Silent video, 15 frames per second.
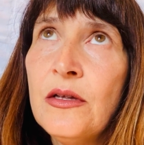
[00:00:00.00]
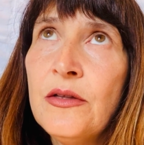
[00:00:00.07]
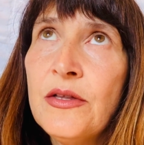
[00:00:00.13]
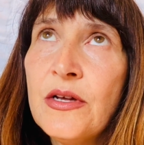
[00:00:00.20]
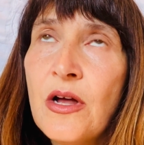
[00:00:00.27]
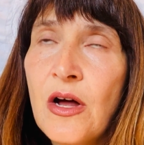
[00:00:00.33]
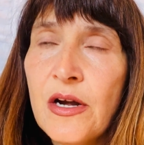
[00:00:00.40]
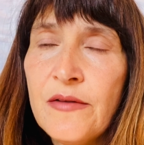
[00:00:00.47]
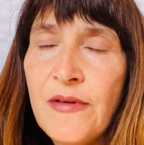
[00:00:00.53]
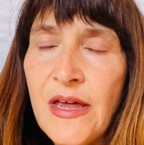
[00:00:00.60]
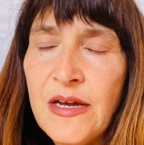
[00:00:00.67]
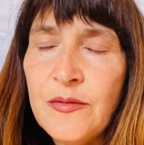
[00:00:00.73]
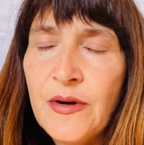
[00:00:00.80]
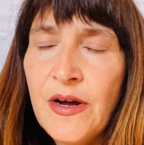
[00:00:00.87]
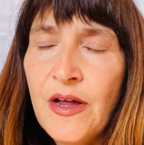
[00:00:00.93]
the God of
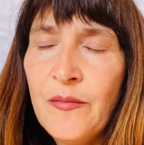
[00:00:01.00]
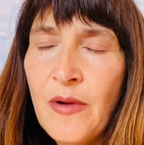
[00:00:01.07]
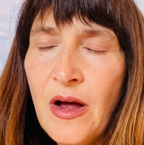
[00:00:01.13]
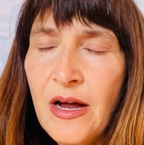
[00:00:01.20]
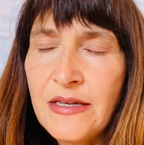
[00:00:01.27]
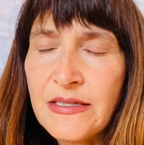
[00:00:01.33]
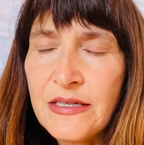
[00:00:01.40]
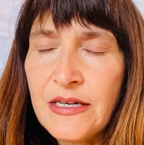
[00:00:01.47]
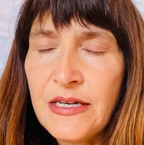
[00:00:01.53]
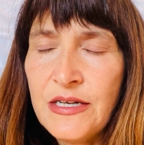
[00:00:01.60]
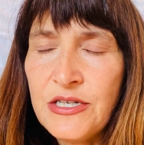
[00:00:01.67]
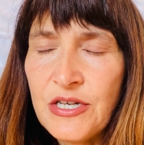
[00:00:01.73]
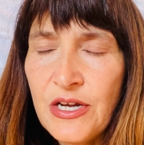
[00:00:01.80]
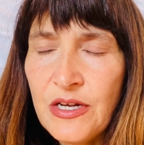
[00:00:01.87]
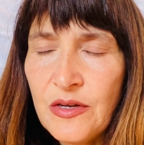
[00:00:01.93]
Abraham, Isaac, and
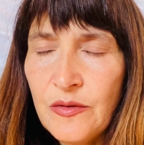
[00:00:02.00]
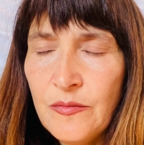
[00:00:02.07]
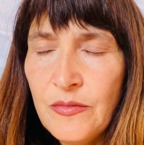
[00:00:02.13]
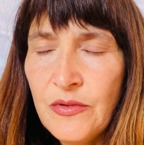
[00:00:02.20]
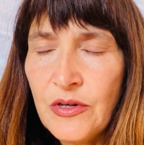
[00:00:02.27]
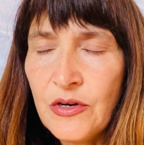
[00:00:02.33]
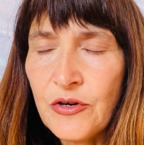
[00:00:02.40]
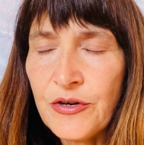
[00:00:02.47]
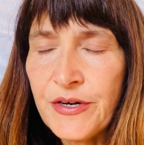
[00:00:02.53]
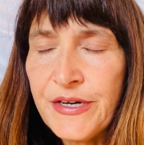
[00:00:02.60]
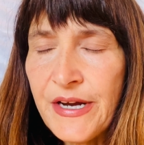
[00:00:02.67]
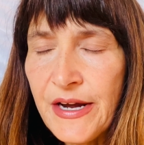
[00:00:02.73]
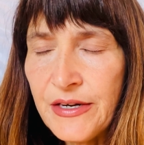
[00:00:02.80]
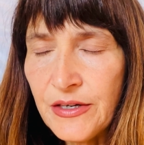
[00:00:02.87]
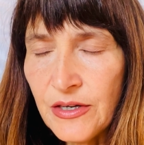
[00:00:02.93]
Jacob, the
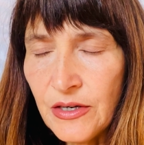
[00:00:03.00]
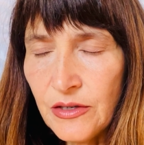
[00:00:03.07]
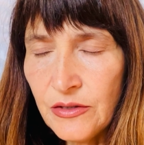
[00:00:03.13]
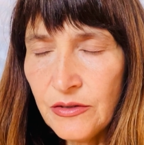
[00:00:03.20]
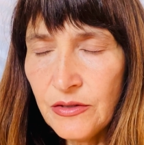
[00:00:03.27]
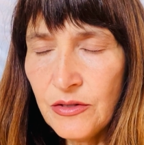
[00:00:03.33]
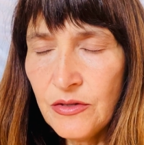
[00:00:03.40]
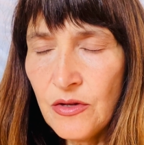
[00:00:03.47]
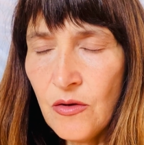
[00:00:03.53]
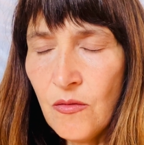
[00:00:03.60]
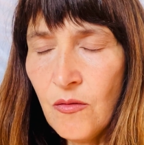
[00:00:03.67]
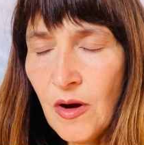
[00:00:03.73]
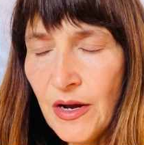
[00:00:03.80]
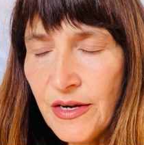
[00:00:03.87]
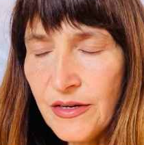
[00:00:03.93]
Creator, the
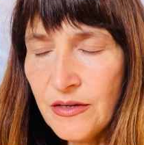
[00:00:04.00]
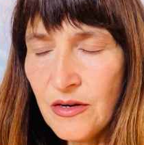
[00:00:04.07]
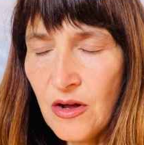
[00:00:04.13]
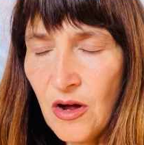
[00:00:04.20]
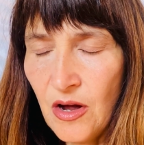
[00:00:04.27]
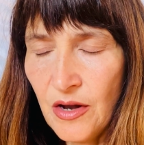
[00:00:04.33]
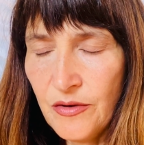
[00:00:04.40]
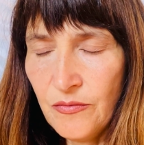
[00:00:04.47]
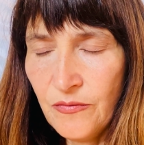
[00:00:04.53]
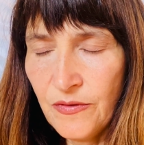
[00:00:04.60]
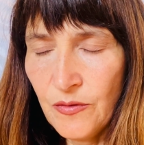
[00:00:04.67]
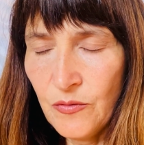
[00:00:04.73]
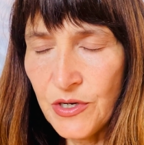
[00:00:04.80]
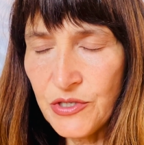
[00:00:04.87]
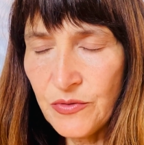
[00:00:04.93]
one God
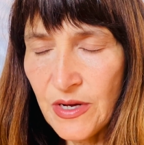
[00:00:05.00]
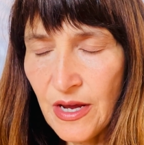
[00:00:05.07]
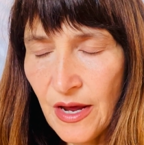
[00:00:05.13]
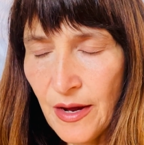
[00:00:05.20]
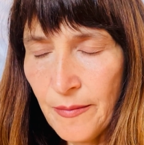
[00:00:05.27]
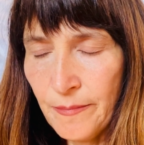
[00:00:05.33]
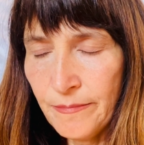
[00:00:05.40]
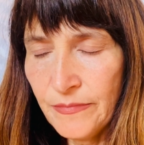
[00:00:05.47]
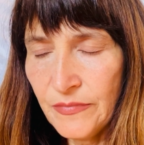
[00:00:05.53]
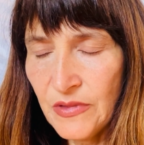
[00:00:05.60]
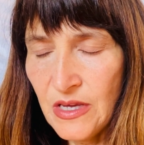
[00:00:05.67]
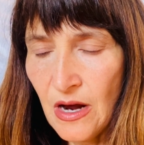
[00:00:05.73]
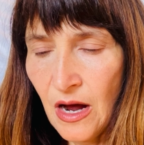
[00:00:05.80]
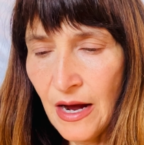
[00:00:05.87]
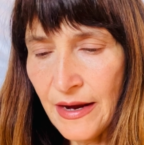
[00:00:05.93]
from which we came,
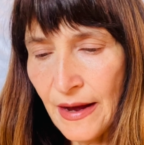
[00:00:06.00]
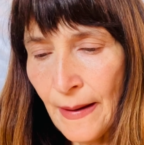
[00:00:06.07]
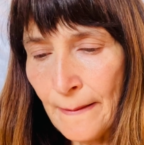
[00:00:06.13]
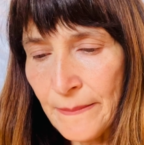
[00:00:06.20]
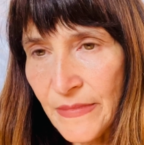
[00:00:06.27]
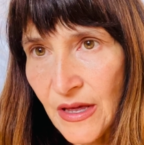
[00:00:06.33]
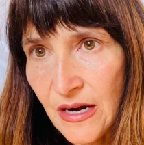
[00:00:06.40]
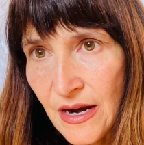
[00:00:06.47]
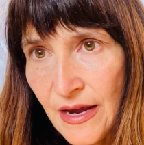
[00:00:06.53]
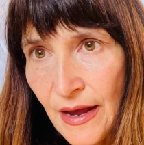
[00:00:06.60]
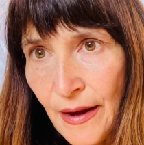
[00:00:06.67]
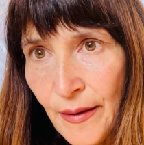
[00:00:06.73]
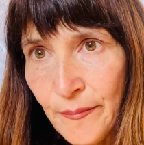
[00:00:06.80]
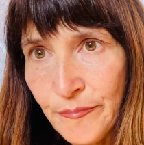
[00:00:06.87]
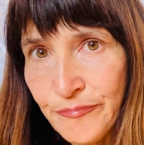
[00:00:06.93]
the I am that I
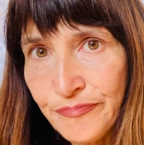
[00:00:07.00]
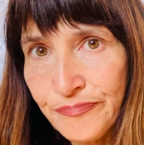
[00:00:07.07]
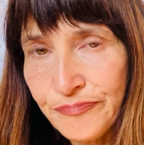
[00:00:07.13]
am.